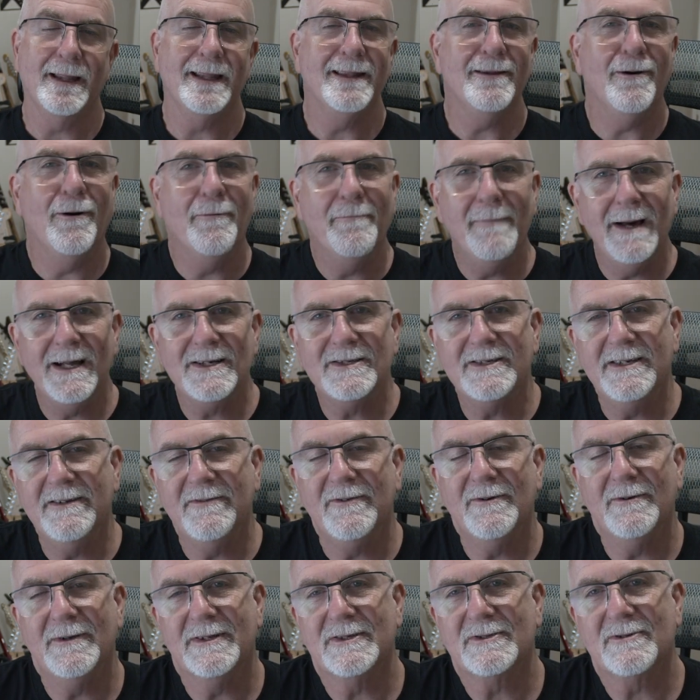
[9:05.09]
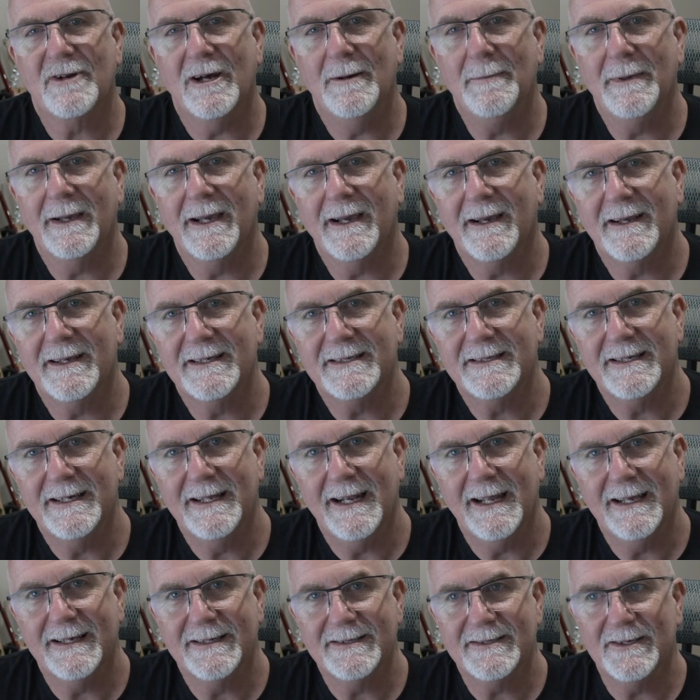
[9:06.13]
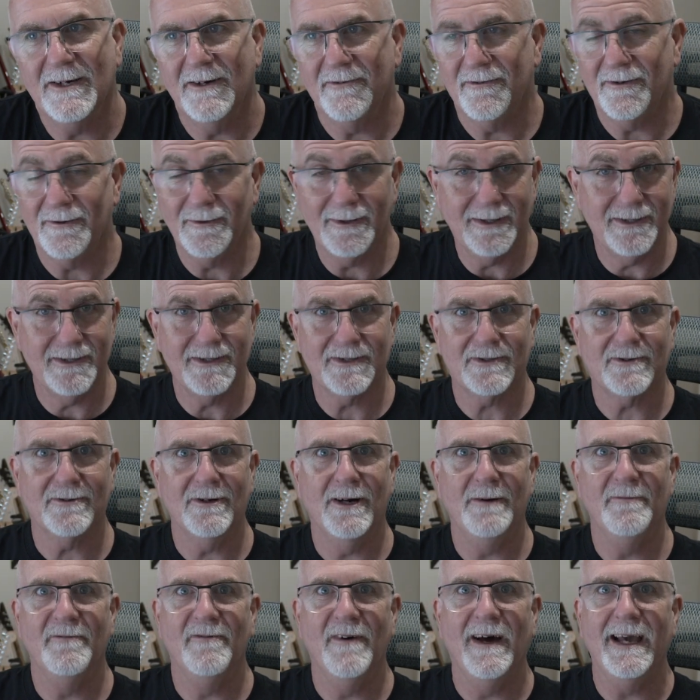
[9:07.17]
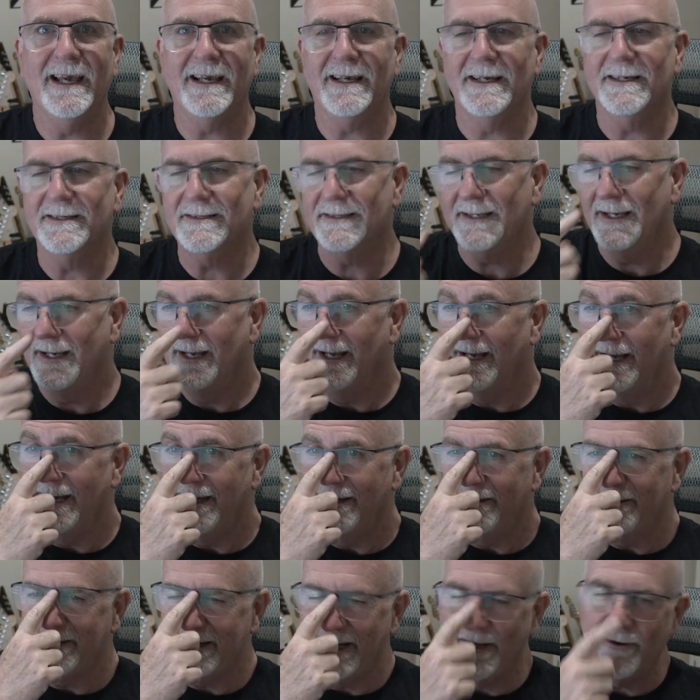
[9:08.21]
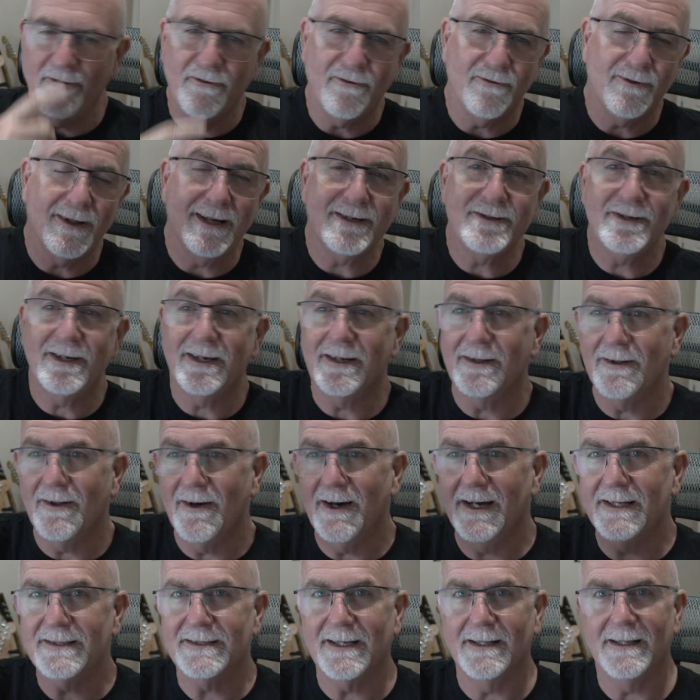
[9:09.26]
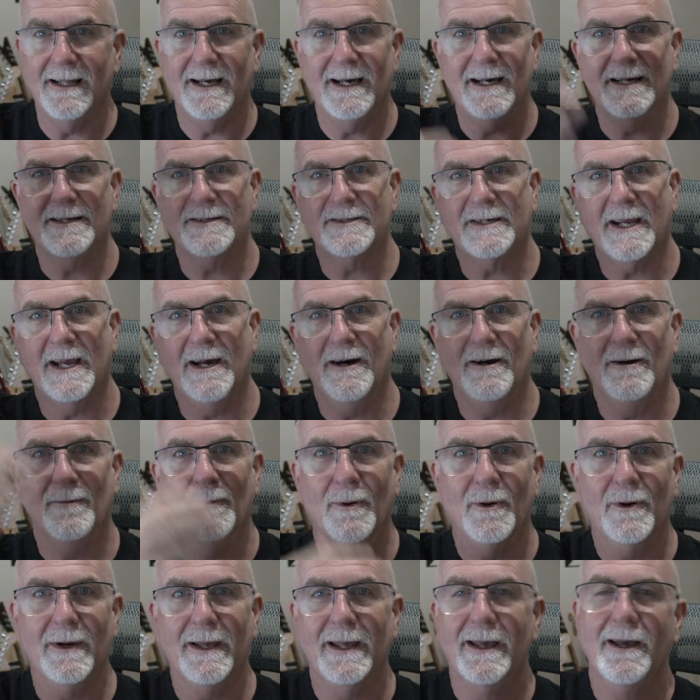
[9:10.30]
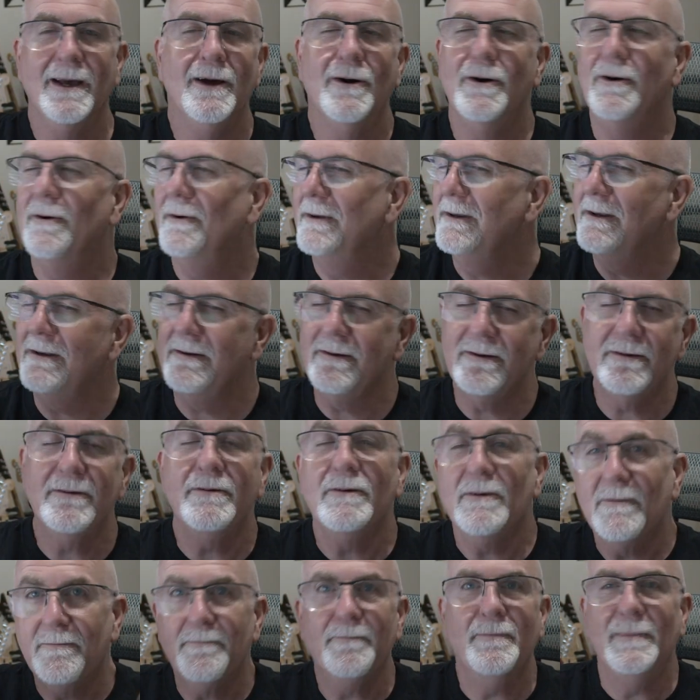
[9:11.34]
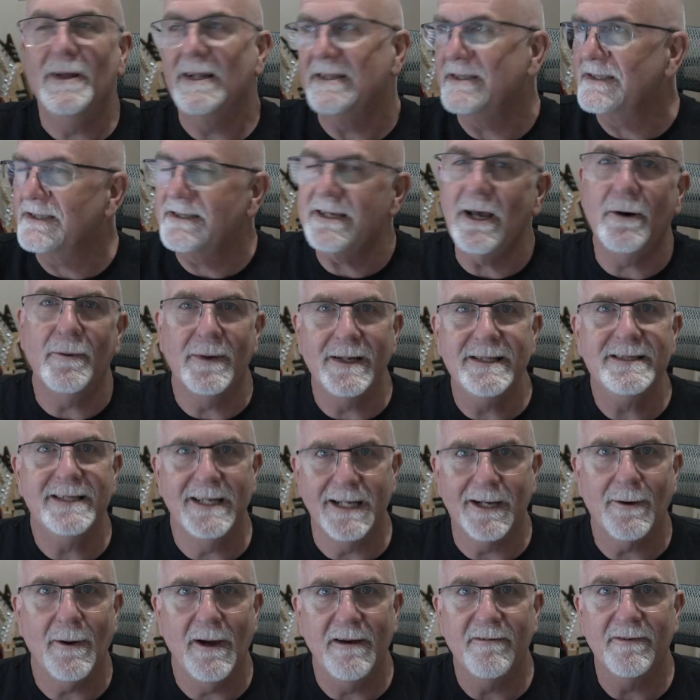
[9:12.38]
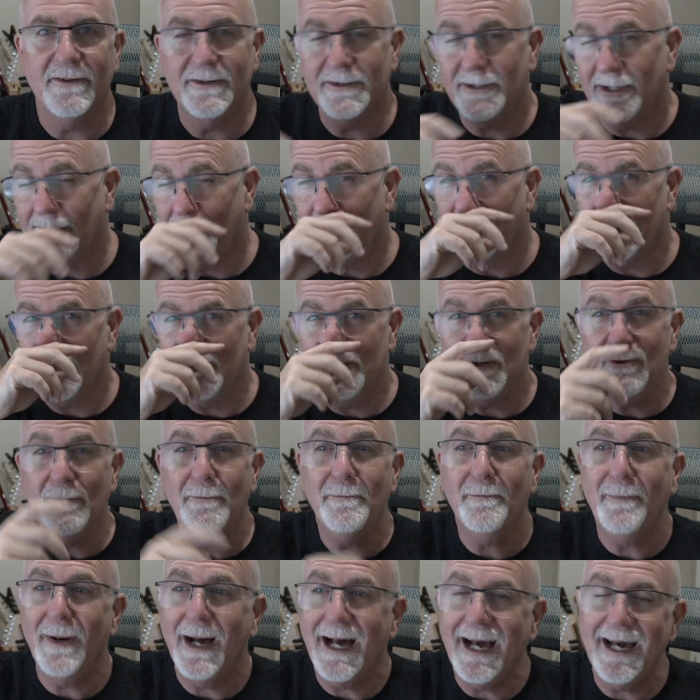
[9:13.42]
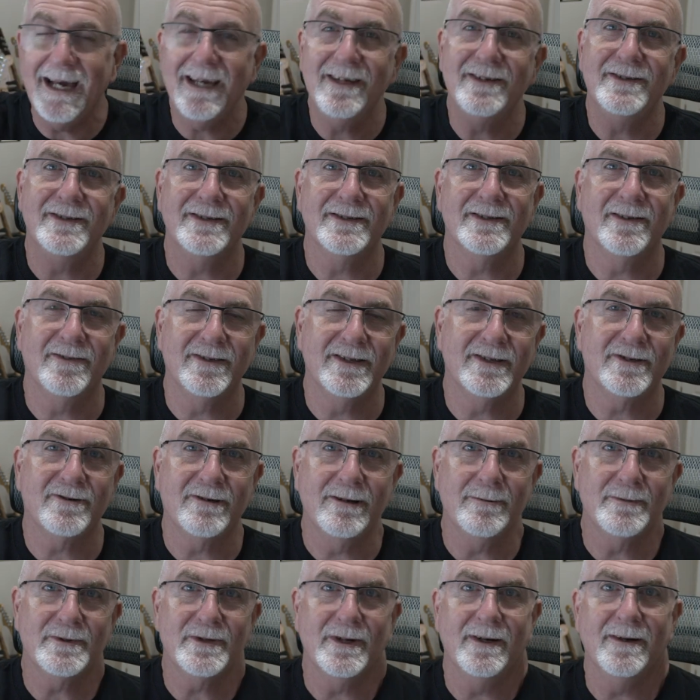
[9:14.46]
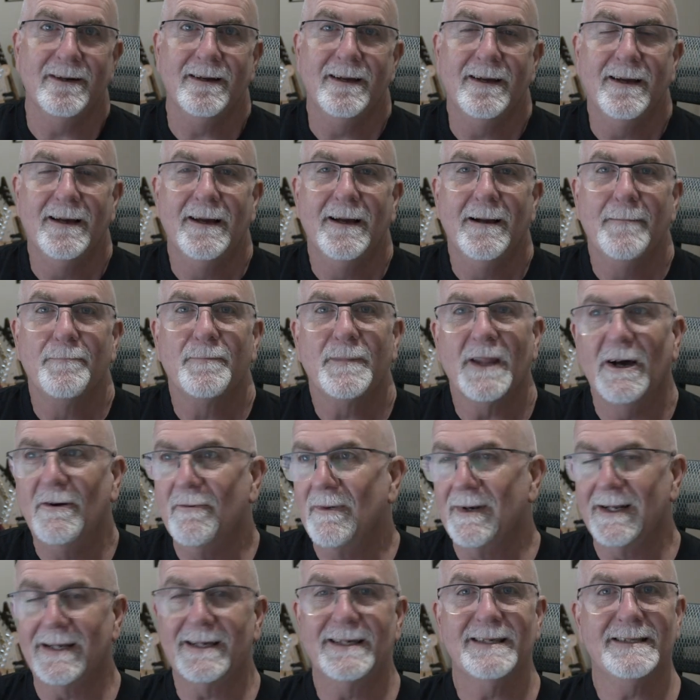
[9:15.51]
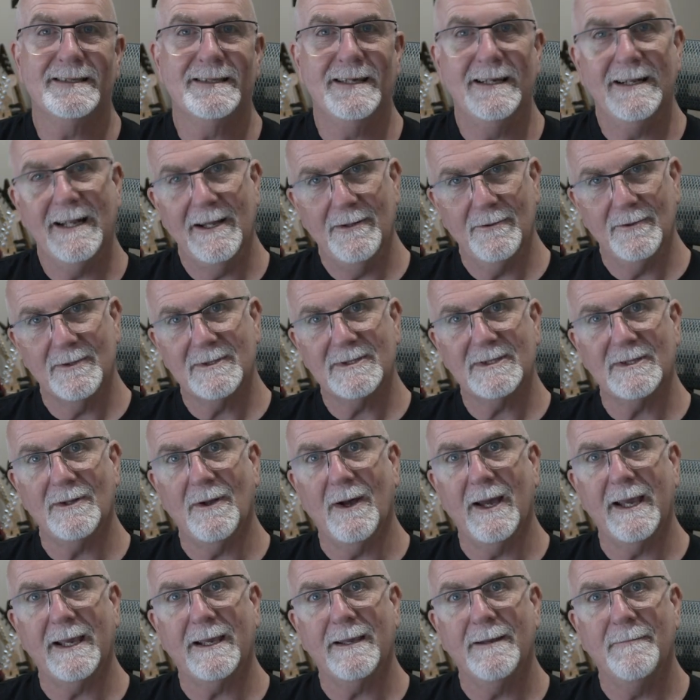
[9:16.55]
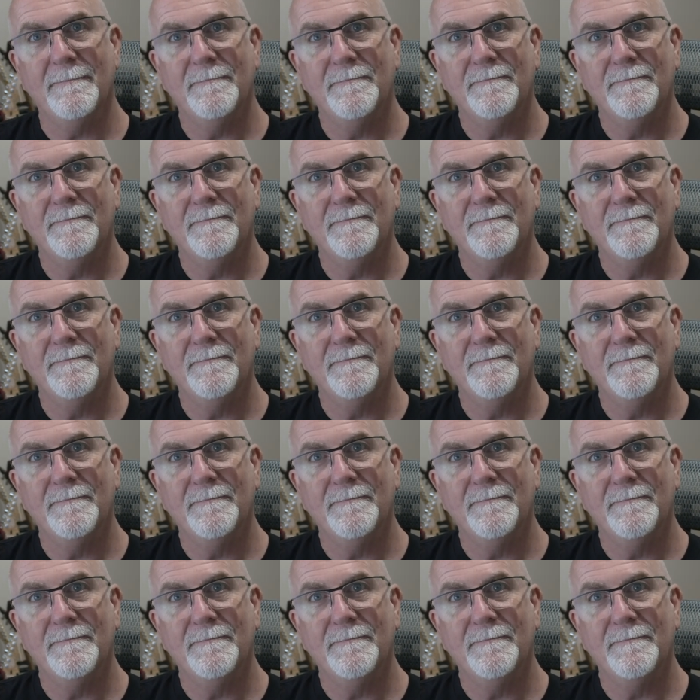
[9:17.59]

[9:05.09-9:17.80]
Now imagine if you're describing a casino yourself. You want to describe Vegas. Flashing lights, a large cowboy. It's so easy to go over the top. You could do pages of description of what a casino looks like.